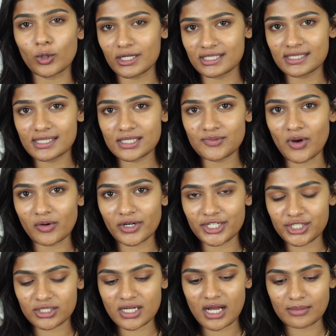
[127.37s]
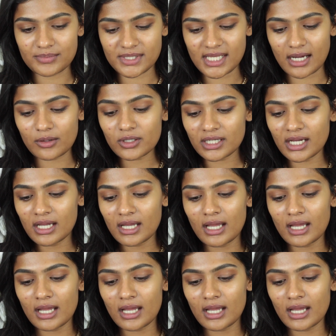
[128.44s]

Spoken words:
once this foundation comes out.